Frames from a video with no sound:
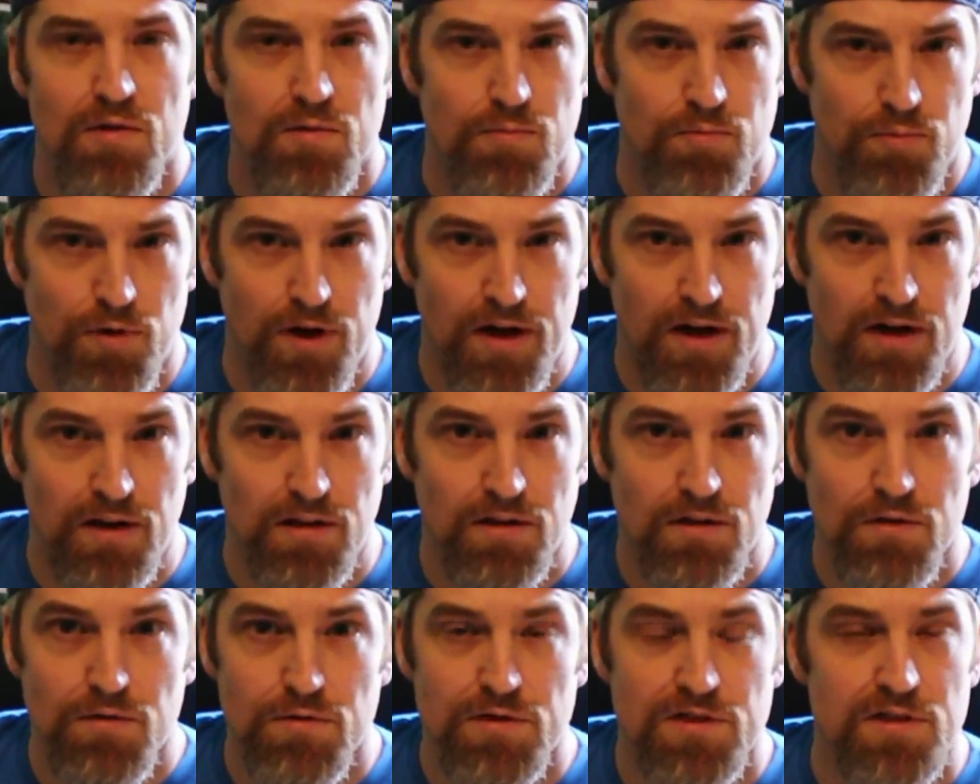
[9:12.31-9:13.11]
break it
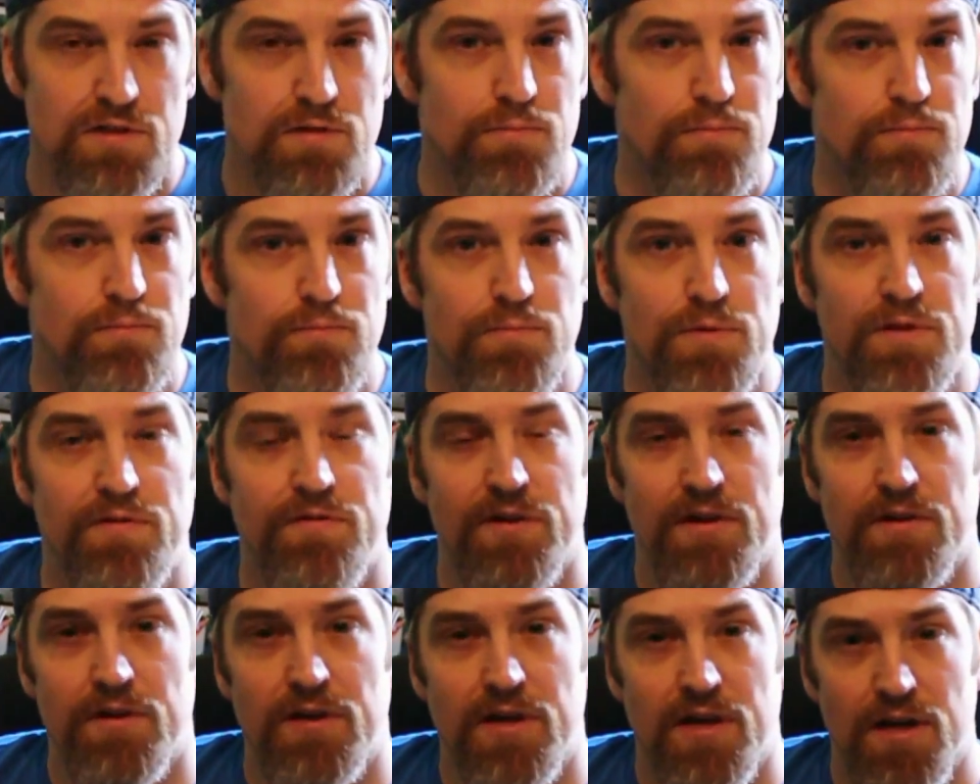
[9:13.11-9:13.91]
loose, be
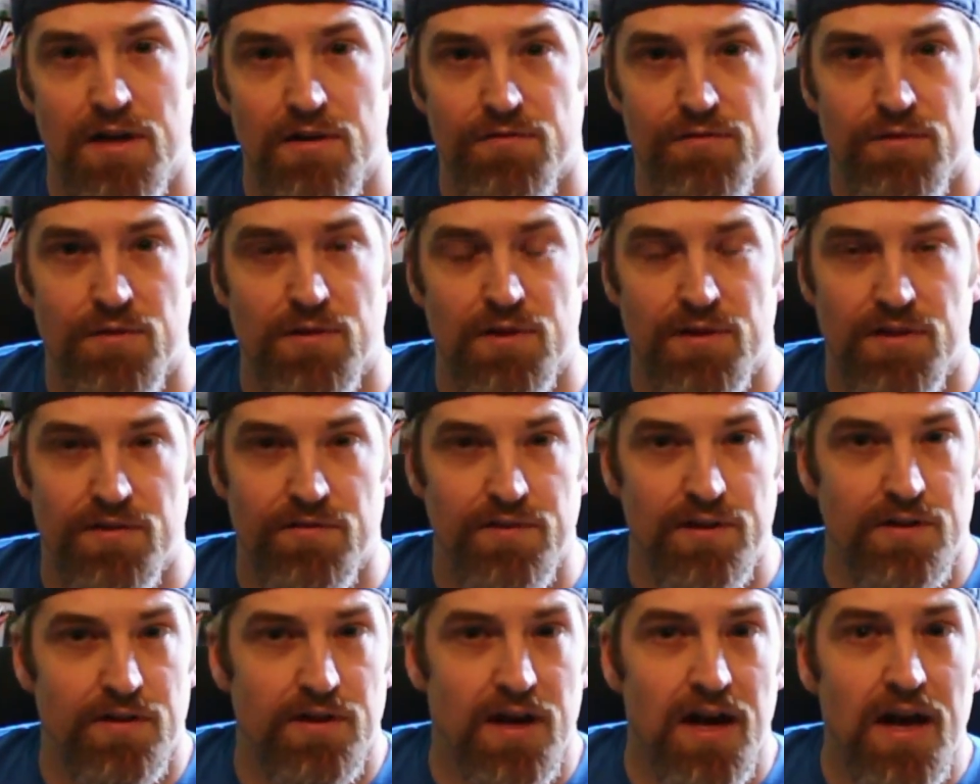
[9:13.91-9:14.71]
very careful at the
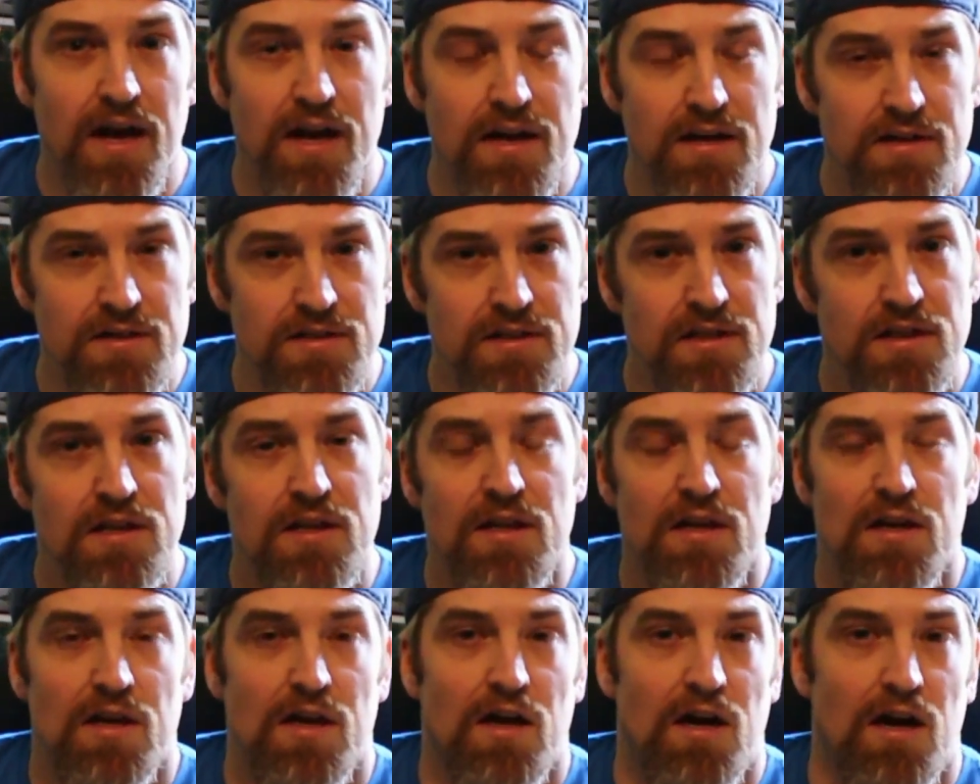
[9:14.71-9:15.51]
very end,
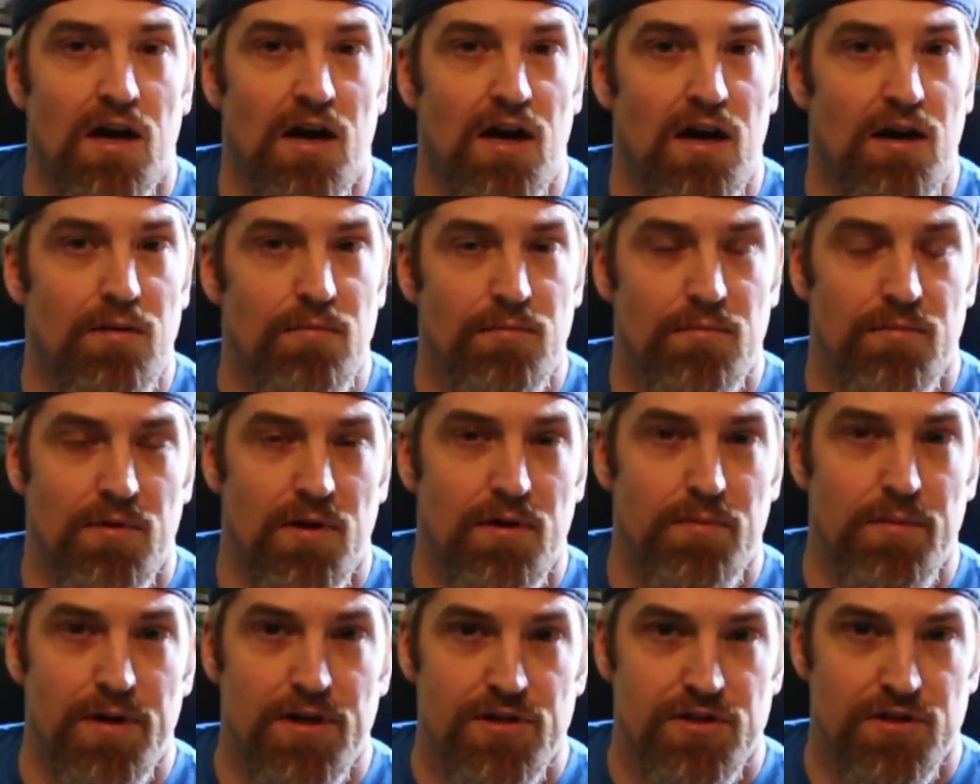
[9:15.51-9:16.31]

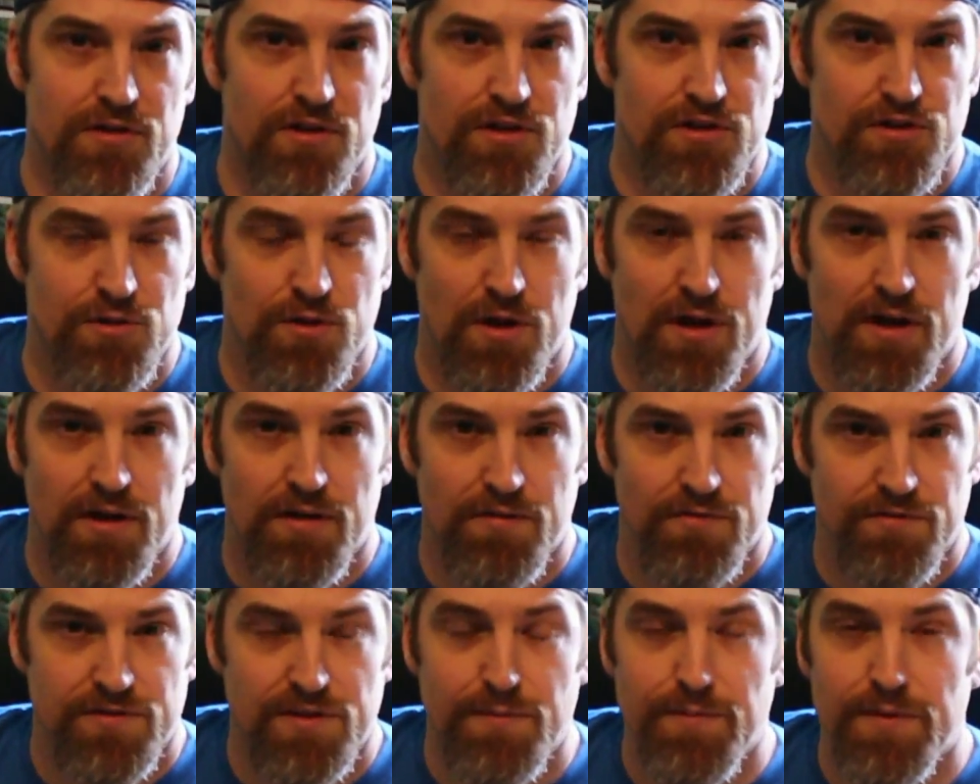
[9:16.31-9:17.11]
and make sure that you
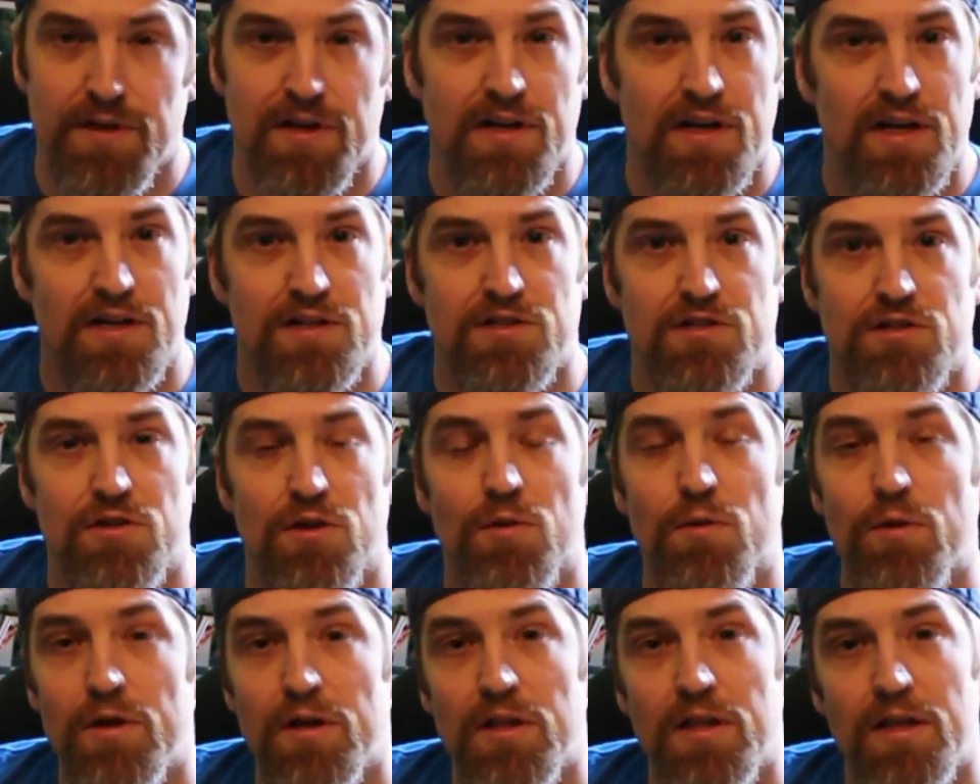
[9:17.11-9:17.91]
have something to catch the
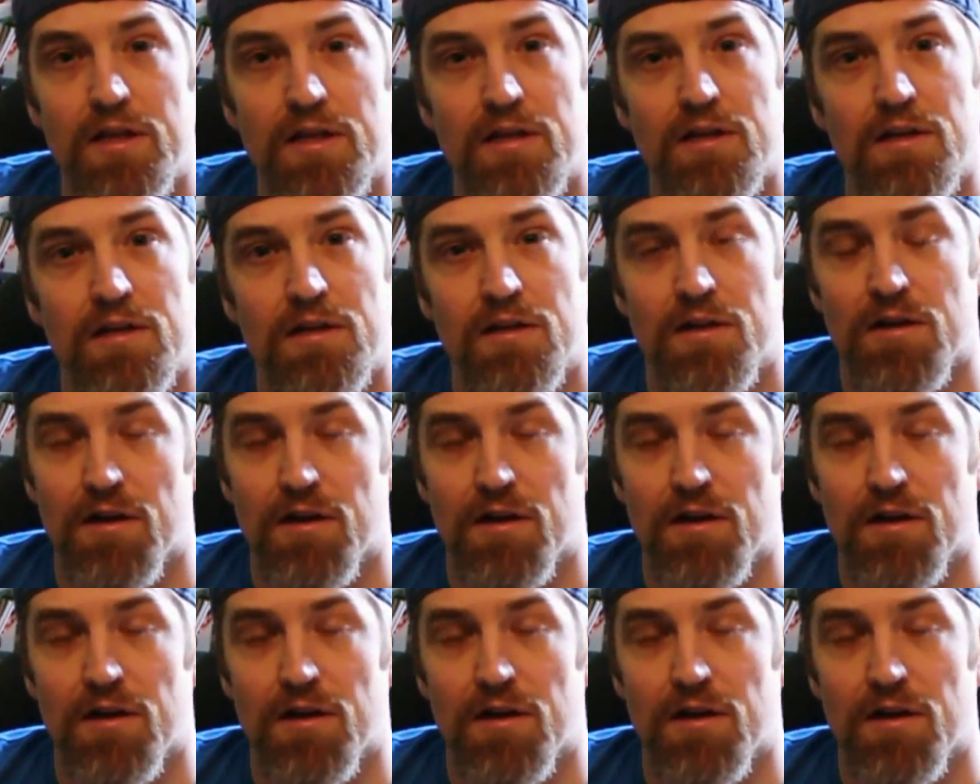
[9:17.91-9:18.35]
oil in